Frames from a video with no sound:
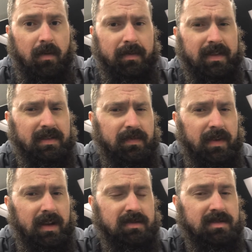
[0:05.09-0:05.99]
and this
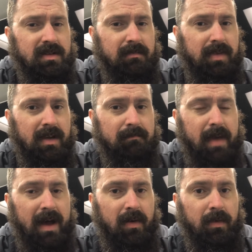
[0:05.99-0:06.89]
video is going to be
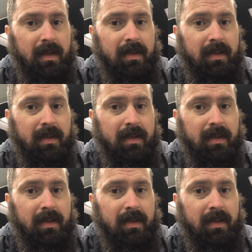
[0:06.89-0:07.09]
about